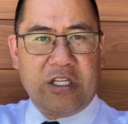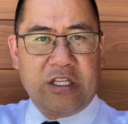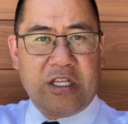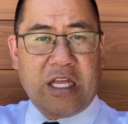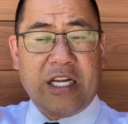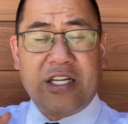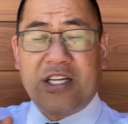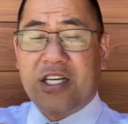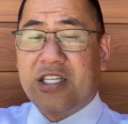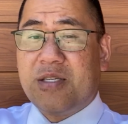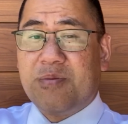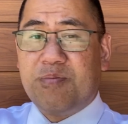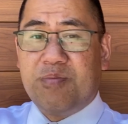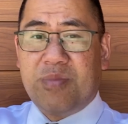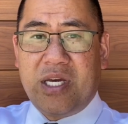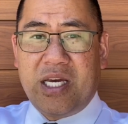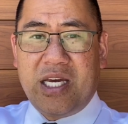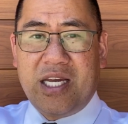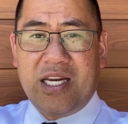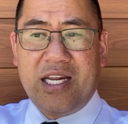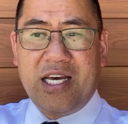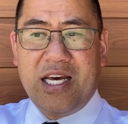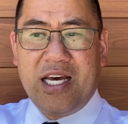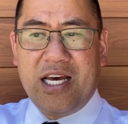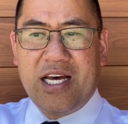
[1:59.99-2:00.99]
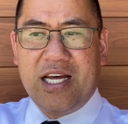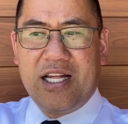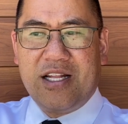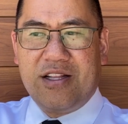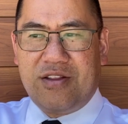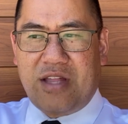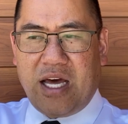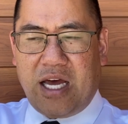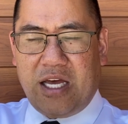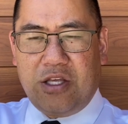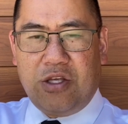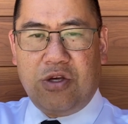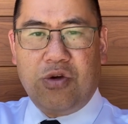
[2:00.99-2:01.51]
that doesn't mean
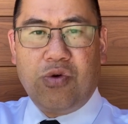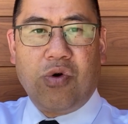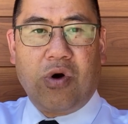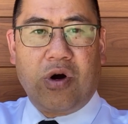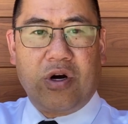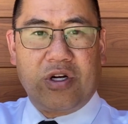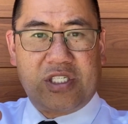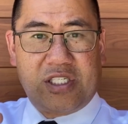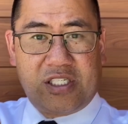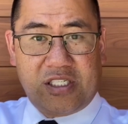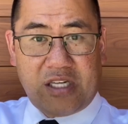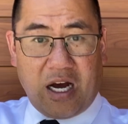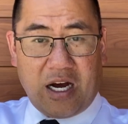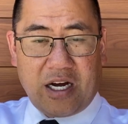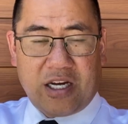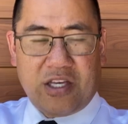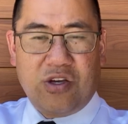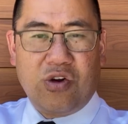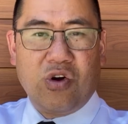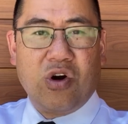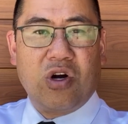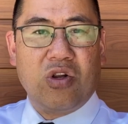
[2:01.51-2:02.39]
that you are stuck, you are